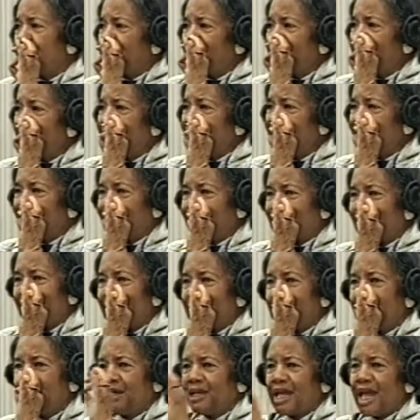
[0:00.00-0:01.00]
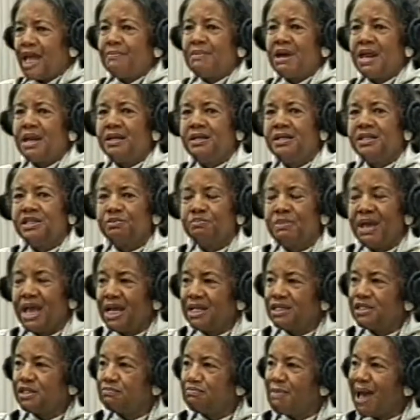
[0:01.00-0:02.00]
beam of fire came out of this
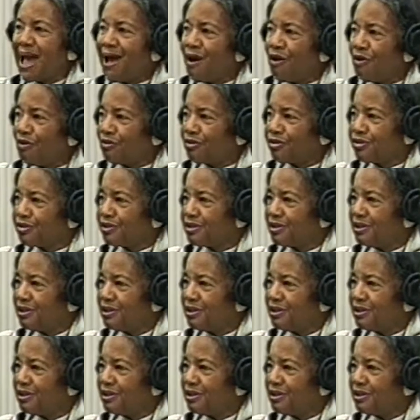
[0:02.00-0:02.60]
man's mouth,